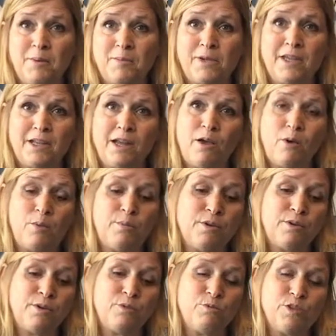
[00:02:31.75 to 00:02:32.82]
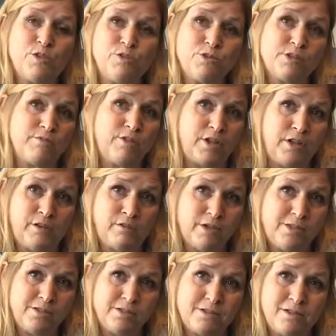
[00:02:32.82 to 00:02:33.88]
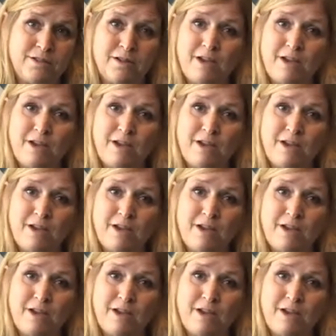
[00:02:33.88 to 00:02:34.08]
can help reduce the flooding risk,